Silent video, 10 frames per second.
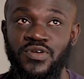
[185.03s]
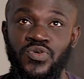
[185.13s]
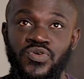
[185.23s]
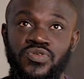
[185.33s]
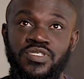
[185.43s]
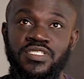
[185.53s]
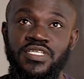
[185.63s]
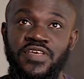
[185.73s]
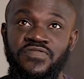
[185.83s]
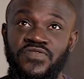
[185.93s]
It would
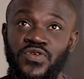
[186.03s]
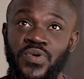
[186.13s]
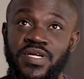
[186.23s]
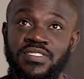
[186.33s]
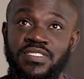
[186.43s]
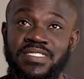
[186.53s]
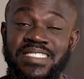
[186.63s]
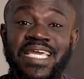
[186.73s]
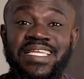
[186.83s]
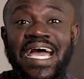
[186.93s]
influence
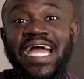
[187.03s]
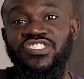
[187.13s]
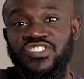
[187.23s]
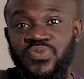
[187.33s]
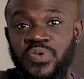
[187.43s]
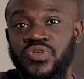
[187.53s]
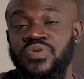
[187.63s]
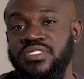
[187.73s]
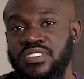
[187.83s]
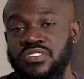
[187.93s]
taking action with
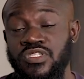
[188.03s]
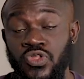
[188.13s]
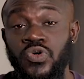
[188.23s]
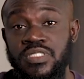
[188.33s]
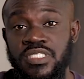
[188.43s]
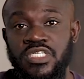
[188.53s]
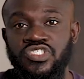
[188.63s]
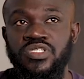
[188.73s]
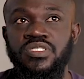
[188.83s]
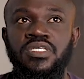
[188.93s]
those
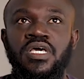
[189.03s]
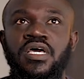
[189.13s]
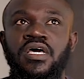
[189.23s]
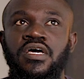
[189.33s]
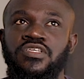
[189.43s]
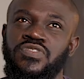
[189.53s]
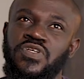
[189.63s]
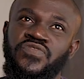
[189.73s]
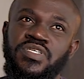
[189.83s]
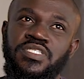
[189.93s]
decisions. Your
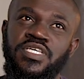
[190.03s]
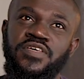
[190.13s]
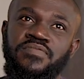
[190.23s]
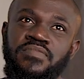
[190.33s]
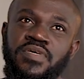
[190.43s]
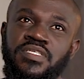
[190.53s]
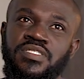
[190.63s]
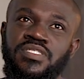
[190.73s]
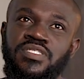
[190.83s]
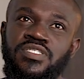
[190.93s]
self-esteem
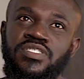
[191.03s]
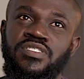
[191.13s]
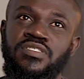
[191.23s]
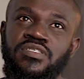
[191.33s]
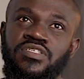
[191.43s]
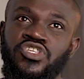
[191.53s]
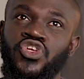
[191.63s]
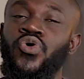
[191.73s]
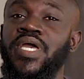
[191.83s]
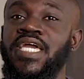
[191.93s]
is
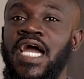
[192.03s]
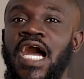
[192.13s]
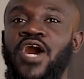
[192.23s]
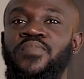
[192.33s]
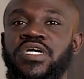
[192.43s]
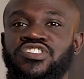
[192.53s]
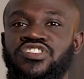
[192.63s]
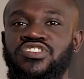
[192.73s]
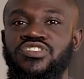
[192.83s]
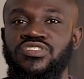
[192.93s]
knowing how
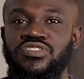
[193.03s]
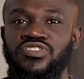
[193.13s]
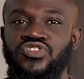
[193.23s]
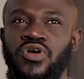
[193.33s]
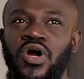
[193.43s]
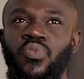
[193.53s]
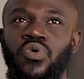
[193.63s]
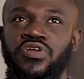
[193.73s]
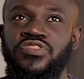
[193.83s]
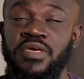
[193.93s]
much you are
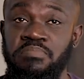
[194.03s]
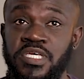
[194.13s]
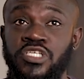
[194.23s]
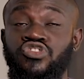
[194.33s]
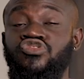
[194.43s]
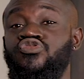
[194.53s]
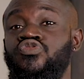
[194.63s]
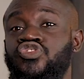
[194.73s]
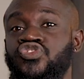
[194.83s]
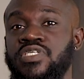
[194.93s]
worth and being
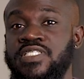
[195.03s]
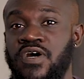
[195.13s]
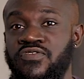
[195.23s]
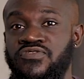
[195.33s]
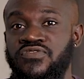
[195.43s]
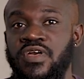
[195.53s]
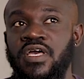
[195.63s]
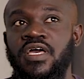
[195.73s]
true to yourself.